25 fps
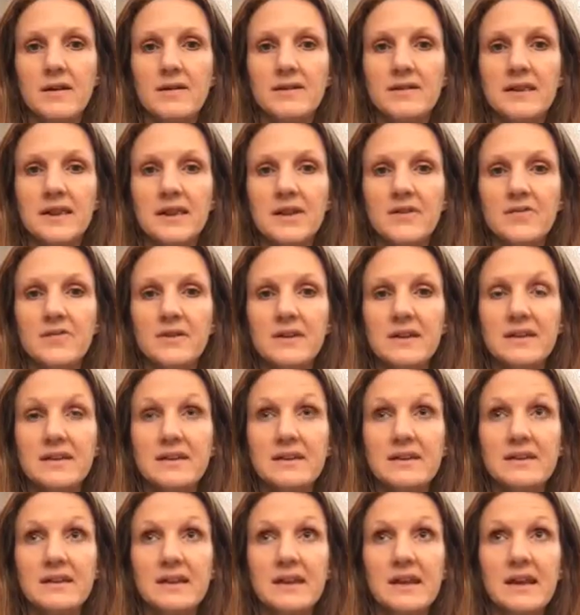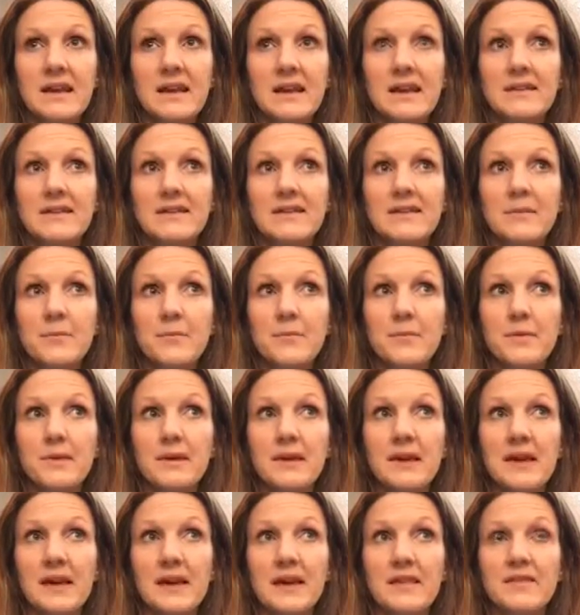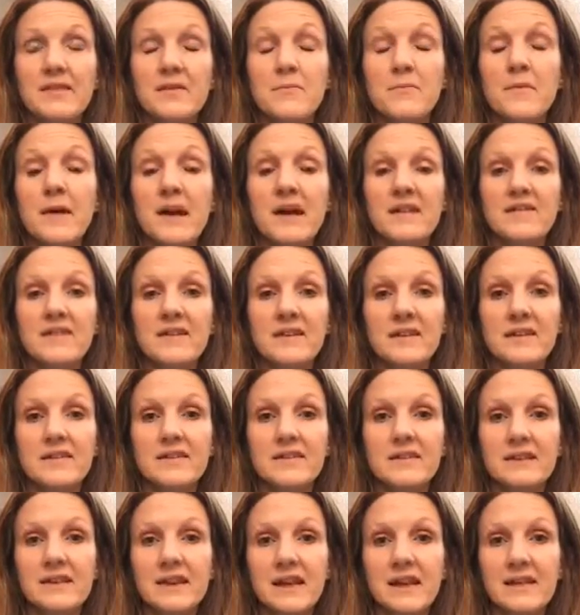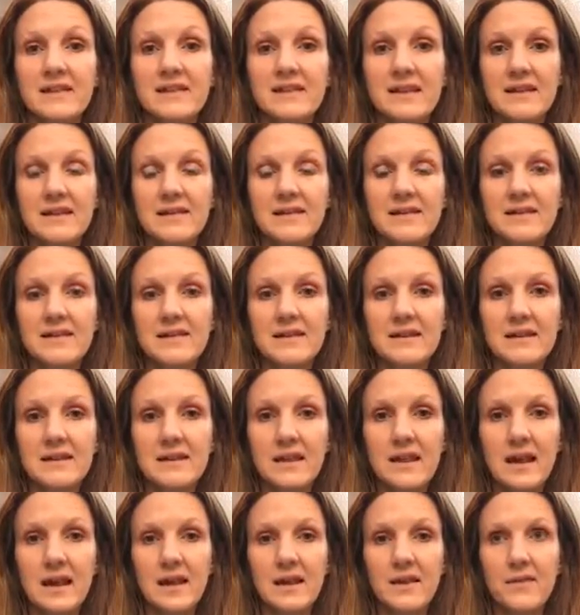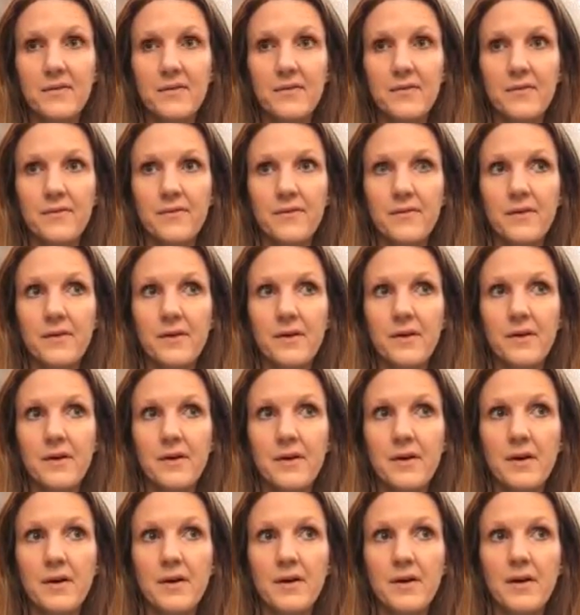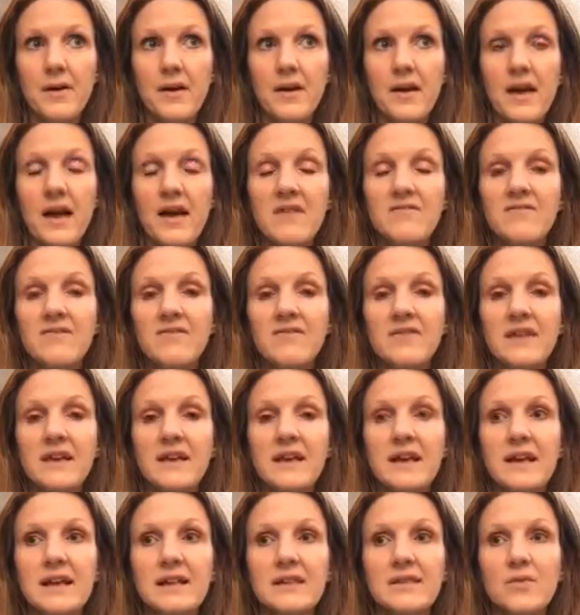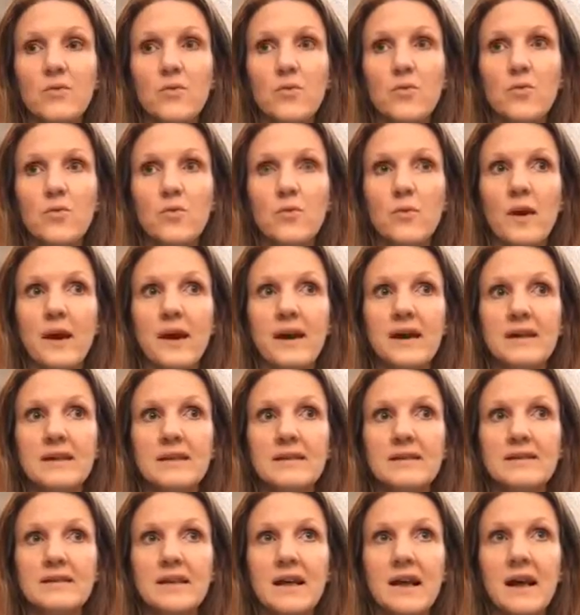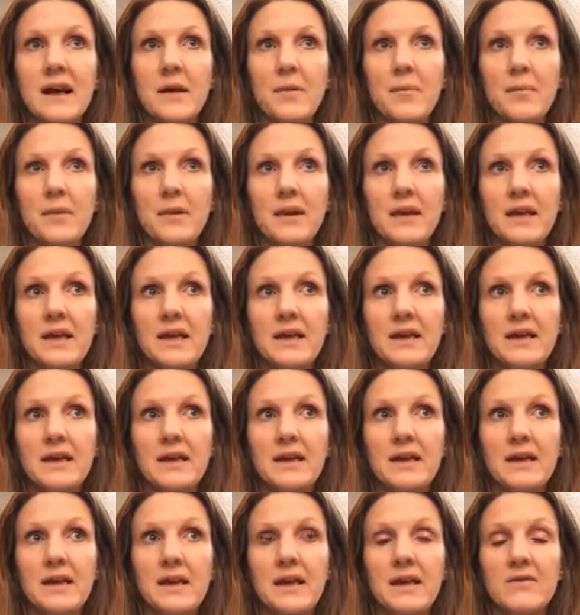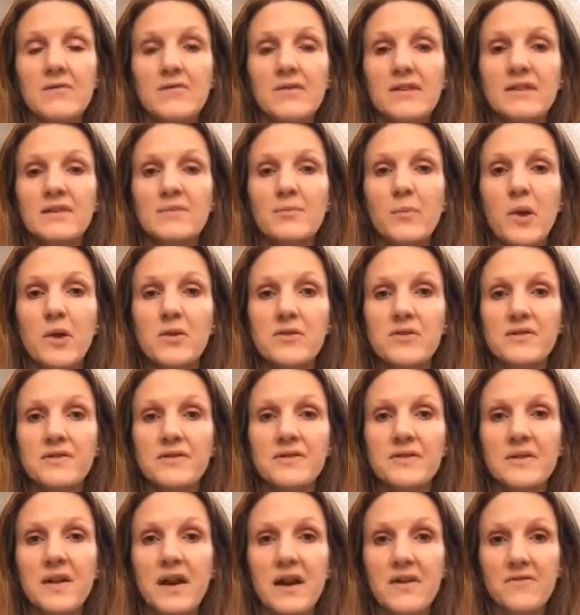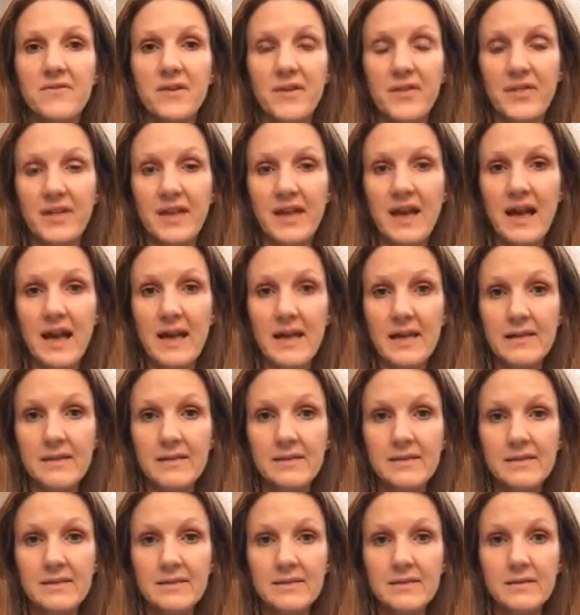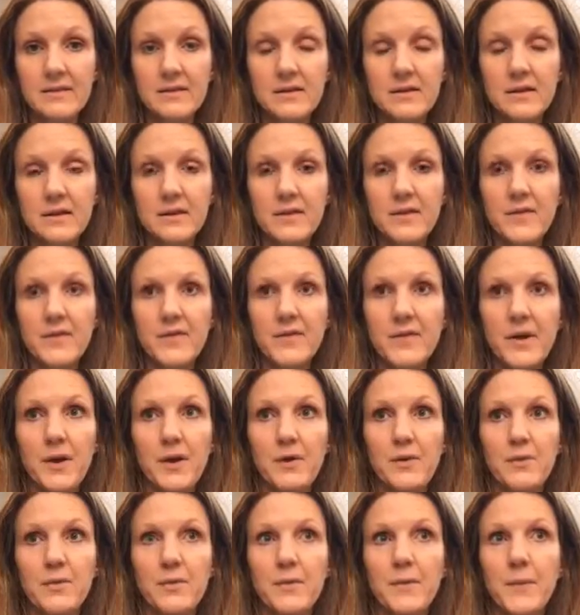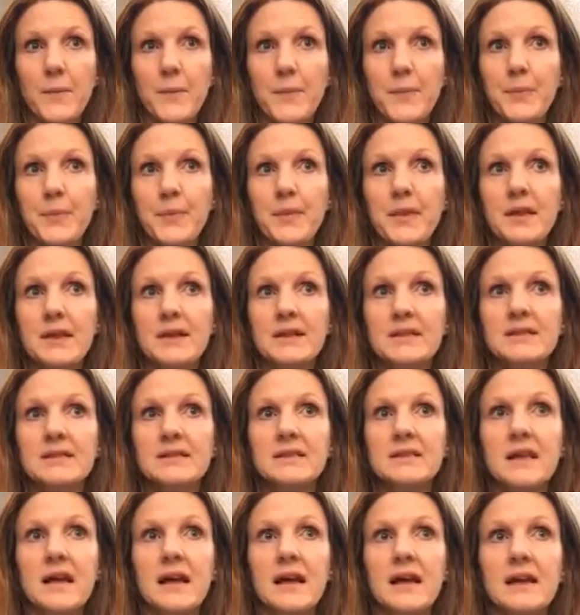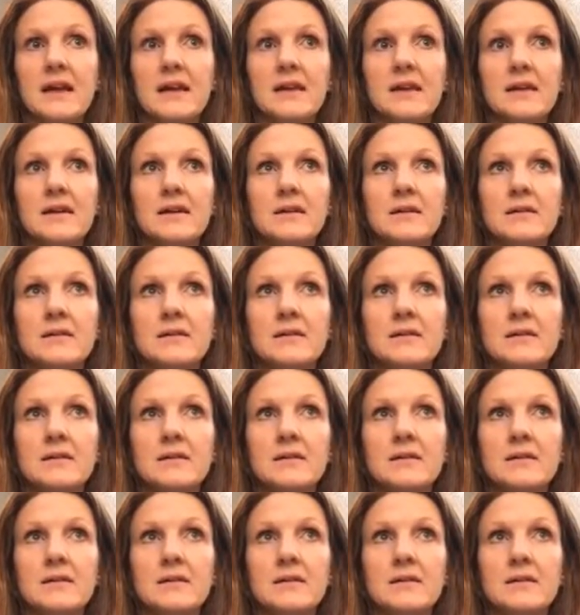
Synchronicity is simply the magic that exists in life. Everything is always happening in response to everything else. So it's like